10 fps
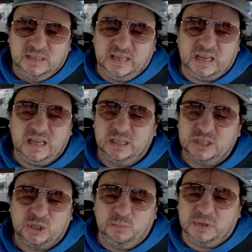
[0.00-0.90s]
They had
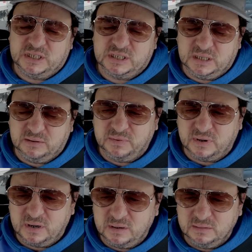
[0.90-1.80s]
so much stuff
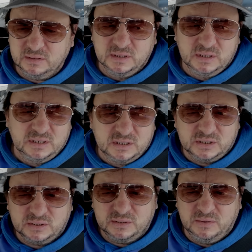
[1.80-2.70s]
around,
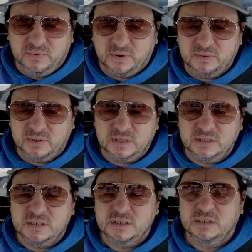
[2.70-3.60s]
so different
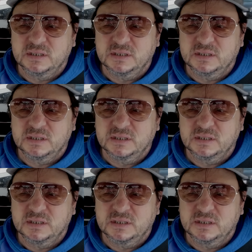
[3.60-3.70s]
things.